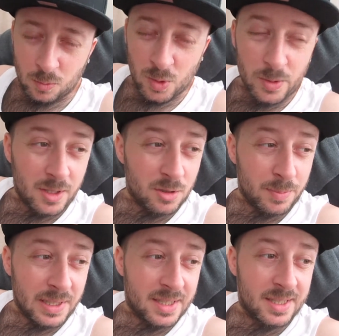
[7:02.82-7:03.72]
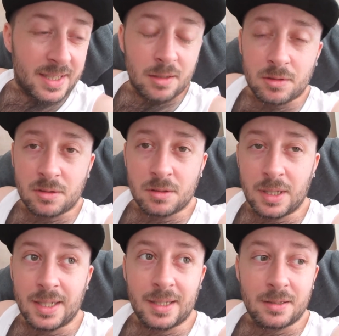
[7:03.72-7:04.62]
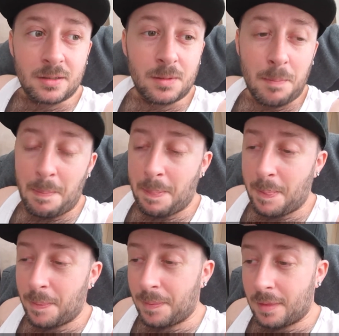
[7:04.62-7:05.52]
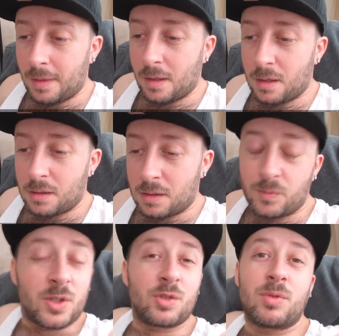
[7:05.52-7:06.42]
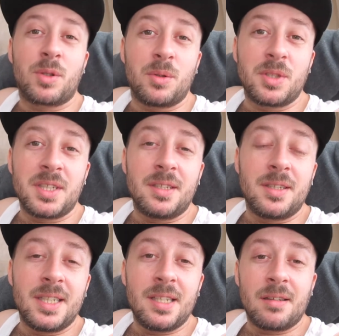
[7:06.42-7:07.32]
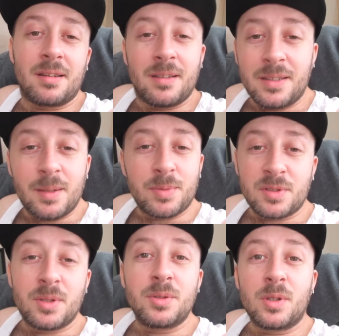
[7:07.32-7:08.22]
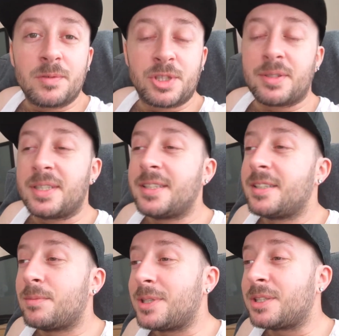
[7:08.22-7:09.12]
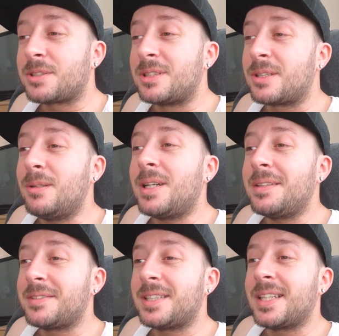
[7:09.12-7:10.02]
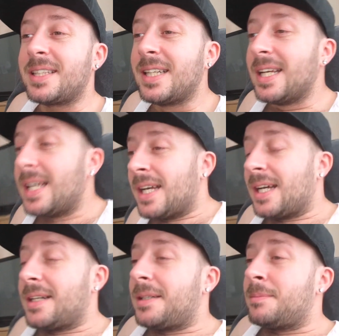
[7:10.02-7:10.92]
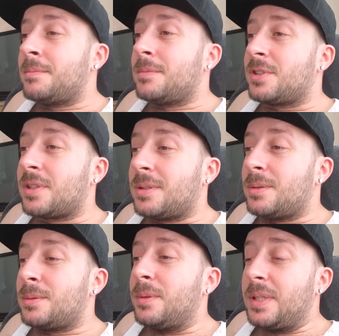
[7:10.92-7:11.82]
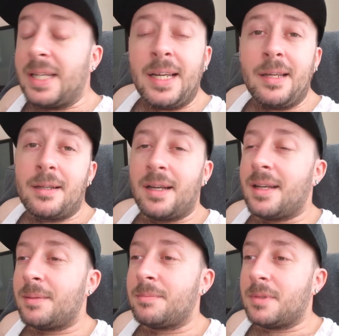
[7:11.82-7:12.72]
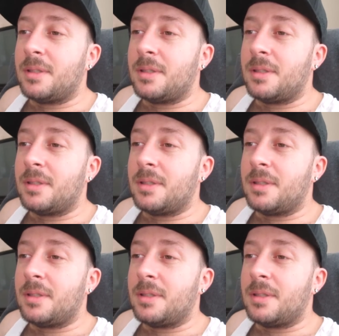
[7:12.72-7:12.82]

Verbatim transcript: Well guys, we're back in the house and I've just recorded the third episode of Stranded, which is going to go live today. Um, so yeah, um,